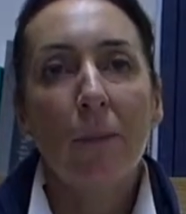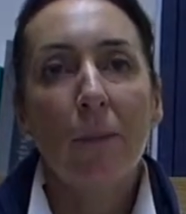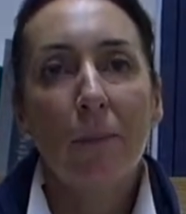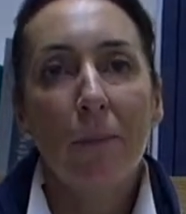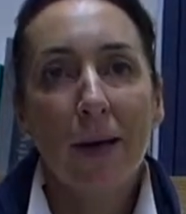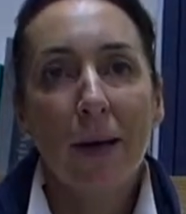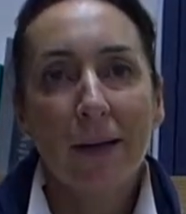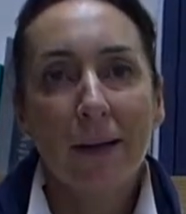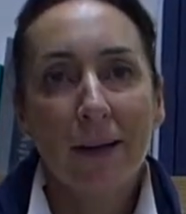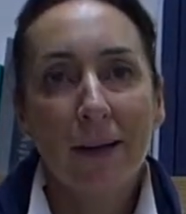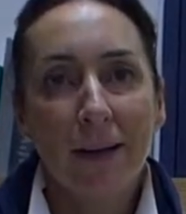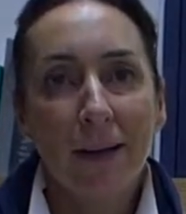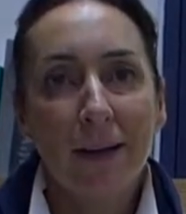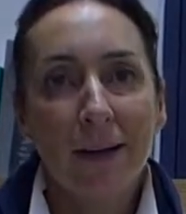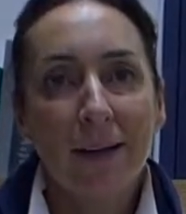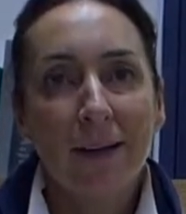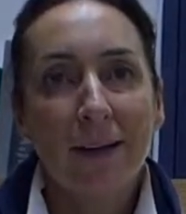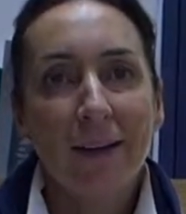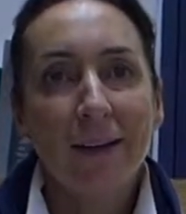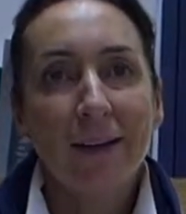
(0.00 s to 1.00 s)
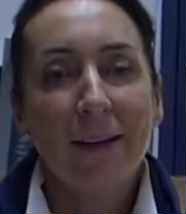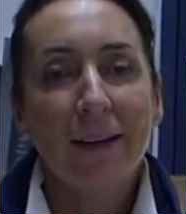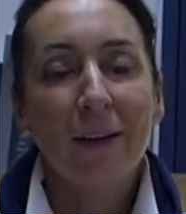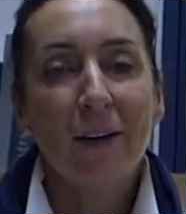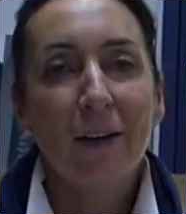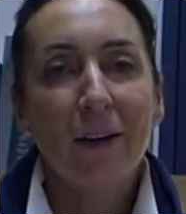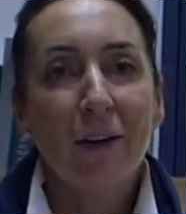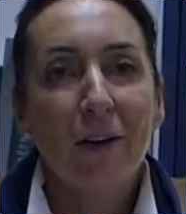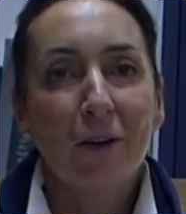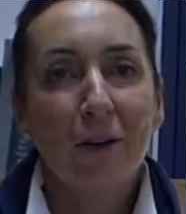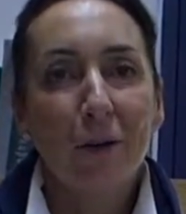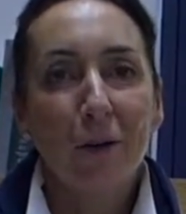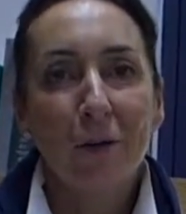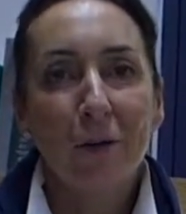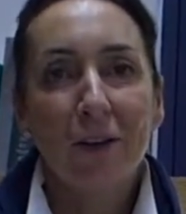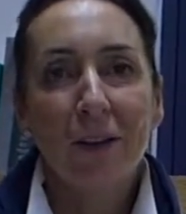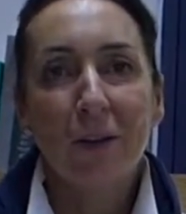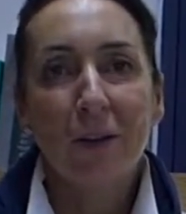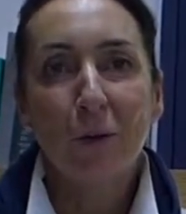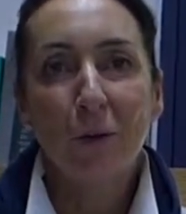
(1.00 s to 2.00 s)
manga
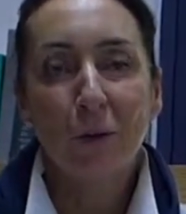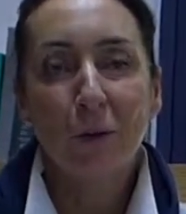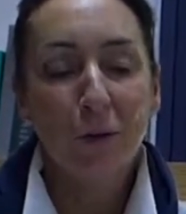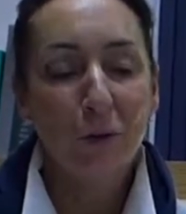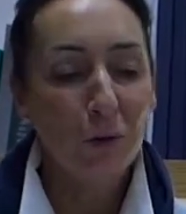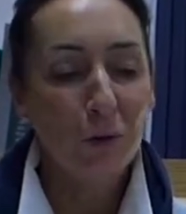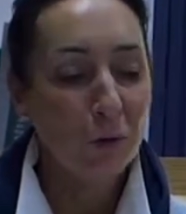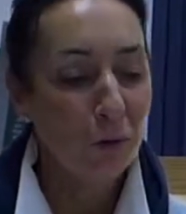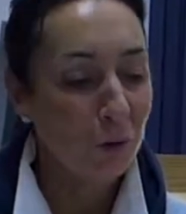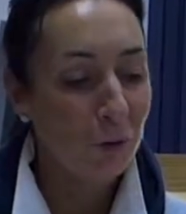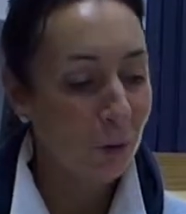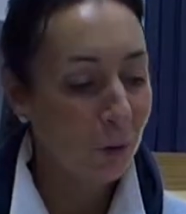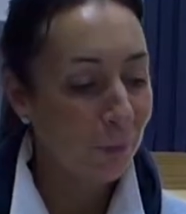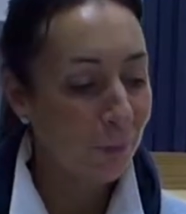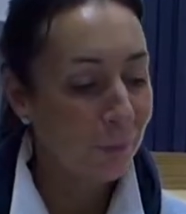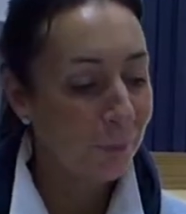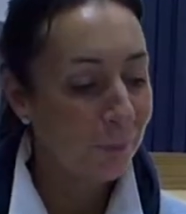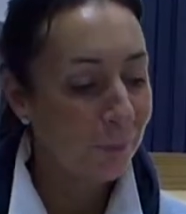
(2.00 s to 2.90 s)
called Les Gouttes de Dieu.